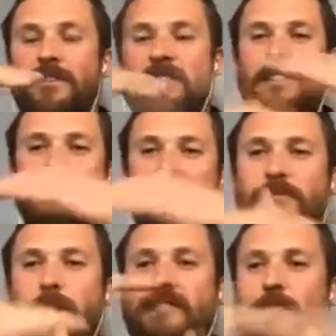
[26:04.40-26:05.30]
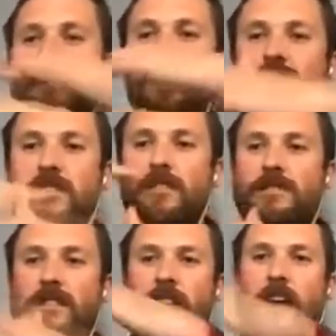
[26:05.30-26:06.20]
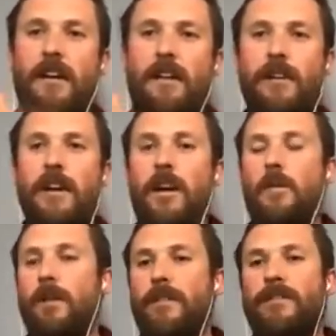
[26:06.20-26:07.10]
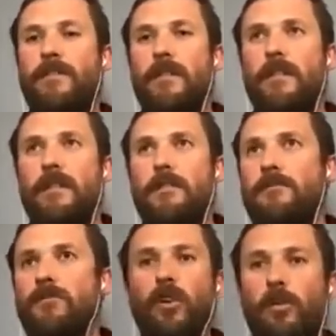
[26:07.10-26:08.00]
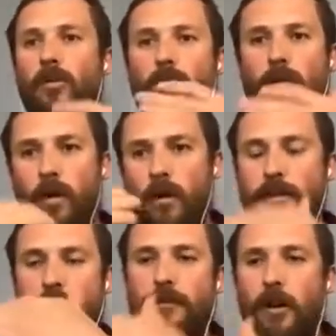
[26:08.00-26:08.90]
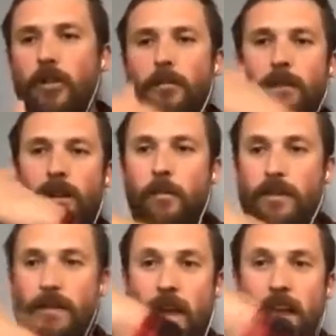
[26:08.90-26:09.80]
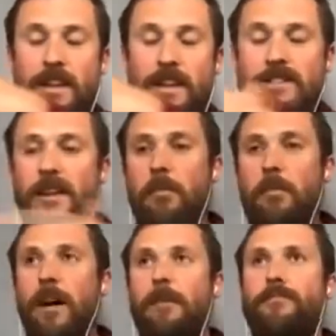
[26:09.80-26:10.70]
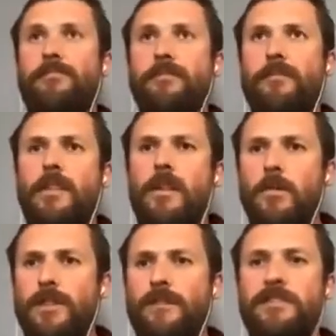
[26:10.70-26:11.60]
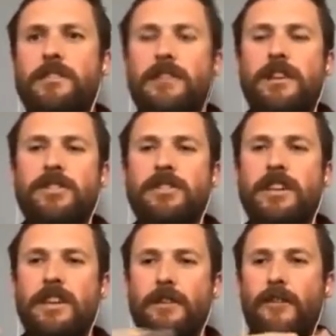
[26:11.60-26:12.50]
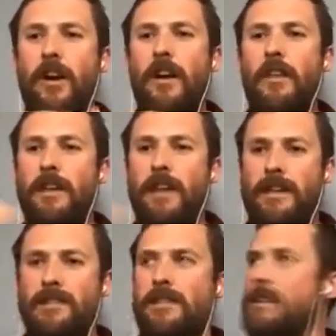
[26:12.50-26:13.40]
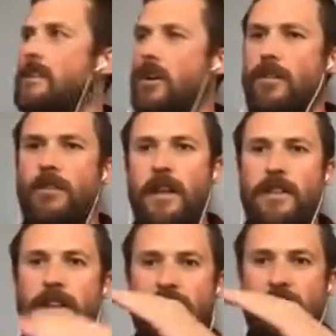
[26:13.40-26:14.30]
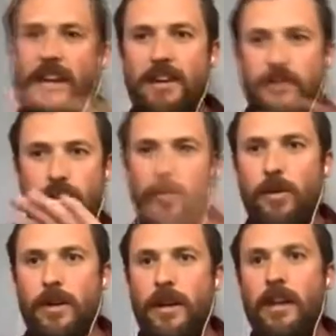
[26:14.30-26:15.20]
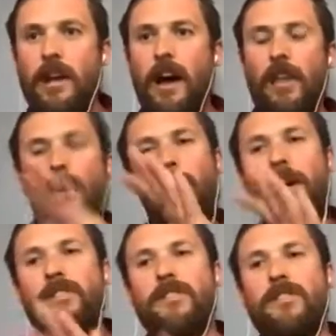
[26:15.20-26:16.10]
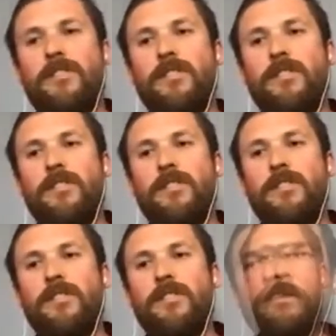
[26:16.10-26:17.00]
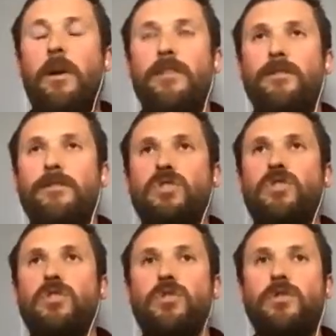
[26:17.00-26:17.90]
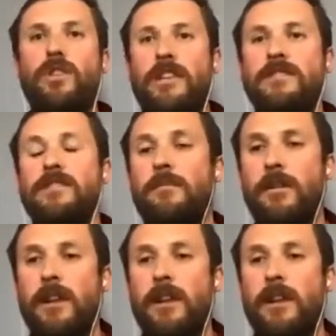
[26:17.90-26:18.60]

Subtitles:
And it's these basic milestones that they have with normal growth and development with kids, but with the physical literacy, you find that the kids that didn't do it are the ones that, and you probably know when you're at school, you had some